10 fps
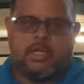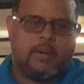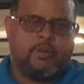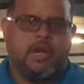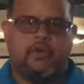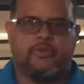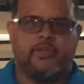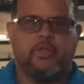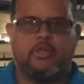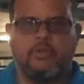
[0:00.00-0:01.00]
I'm
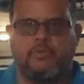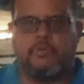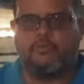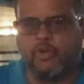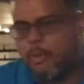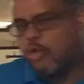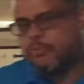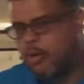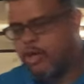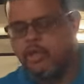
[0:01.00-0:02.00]
covered for the most
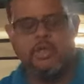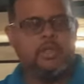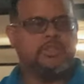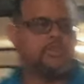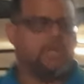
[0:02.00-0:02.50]
part. I